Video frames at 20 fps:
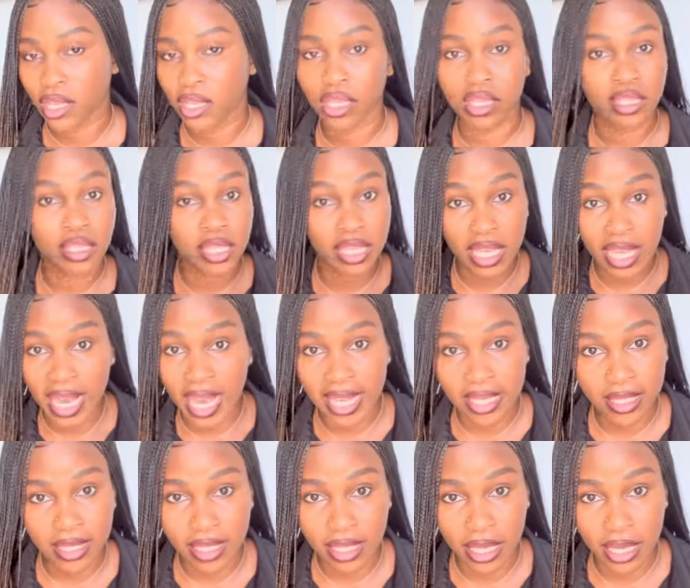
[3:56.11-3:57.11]
the
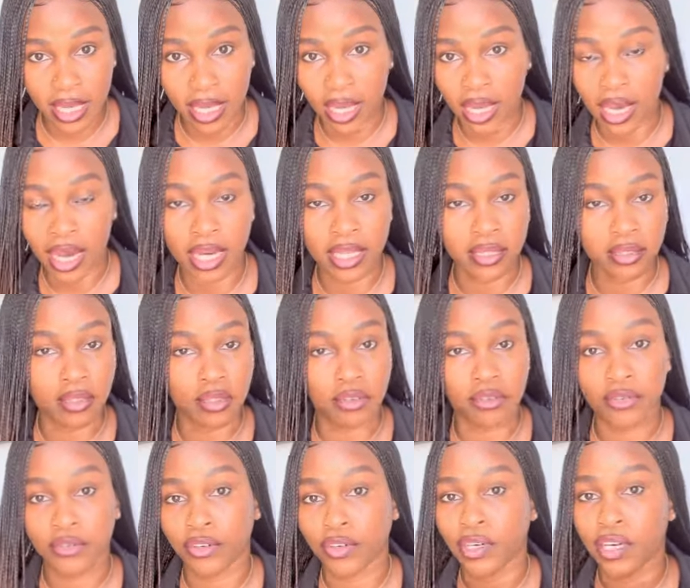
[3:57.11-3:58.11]
CSC, I don't know,
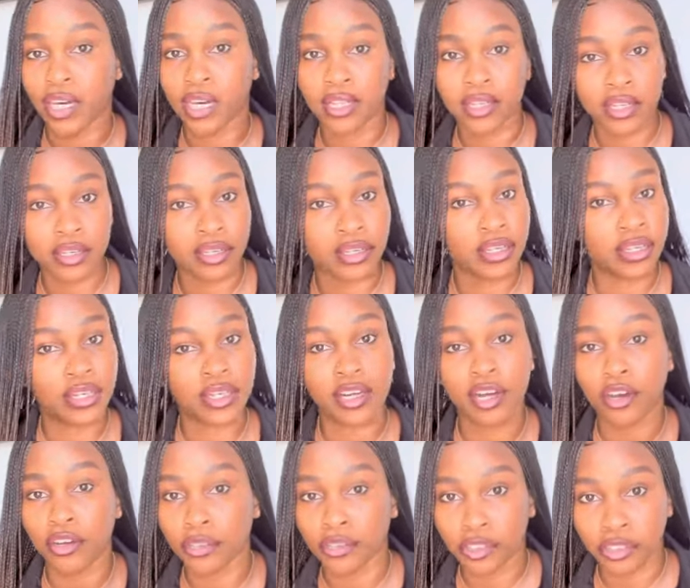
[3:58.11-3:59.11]
for other
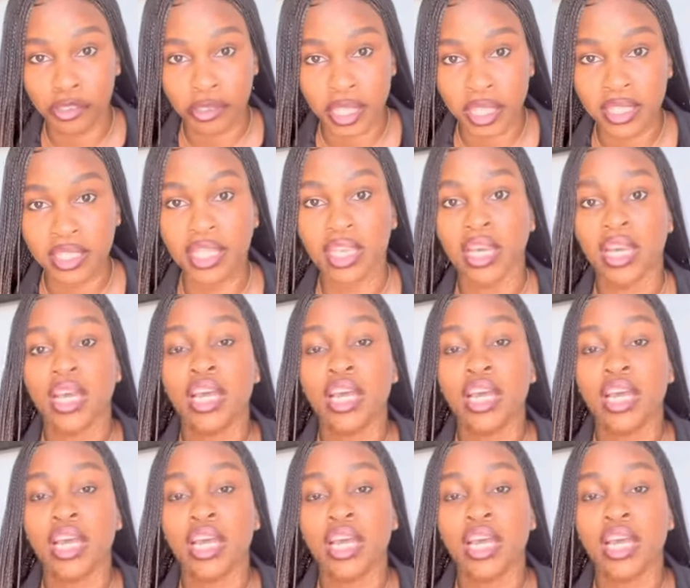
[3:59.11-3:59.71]
countries,